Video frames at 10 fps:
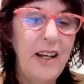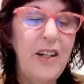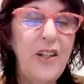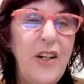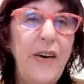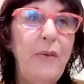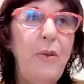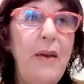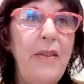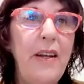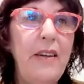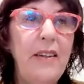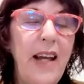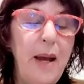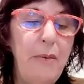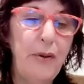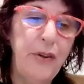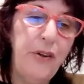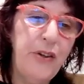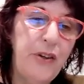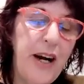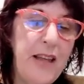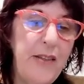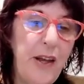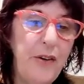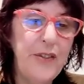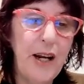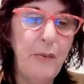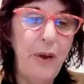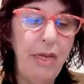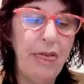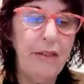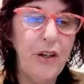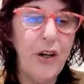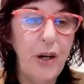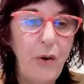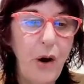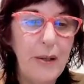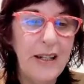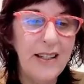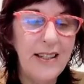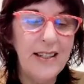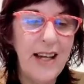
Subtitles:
sharing with me that came through the training that you've done with Tony Robbins.